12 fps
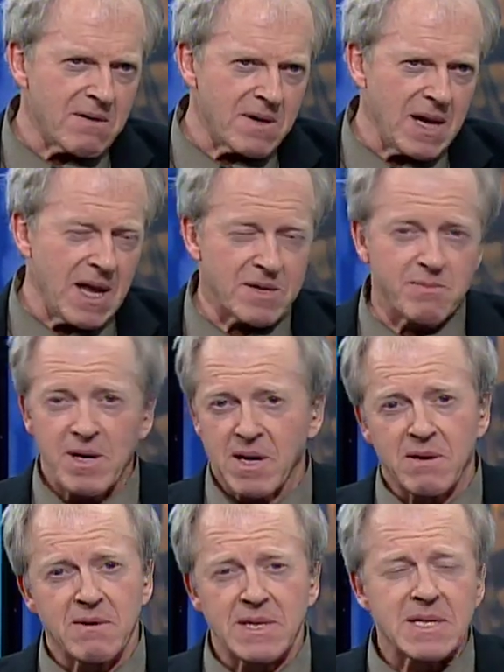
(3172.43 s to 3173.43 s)
and it has been
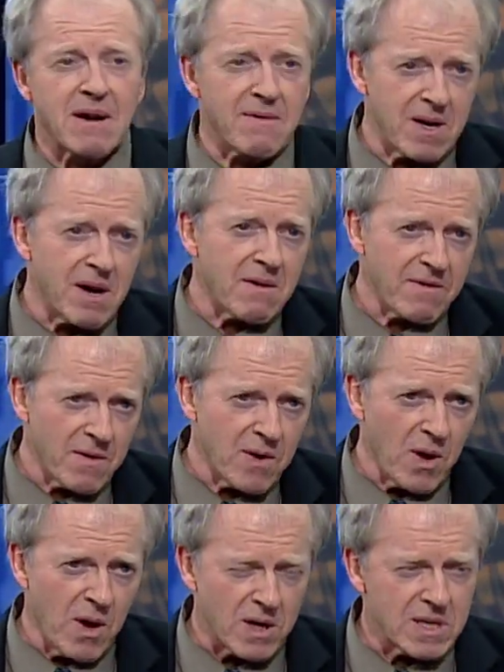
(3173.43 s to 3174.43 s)
increased every year for a
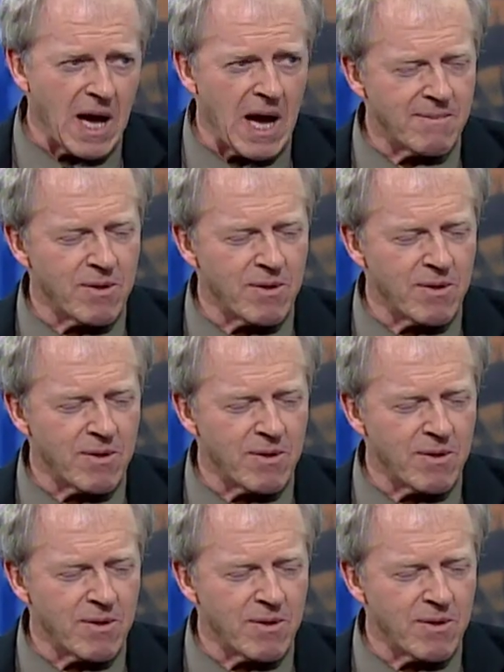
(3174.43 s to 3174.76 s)
long time.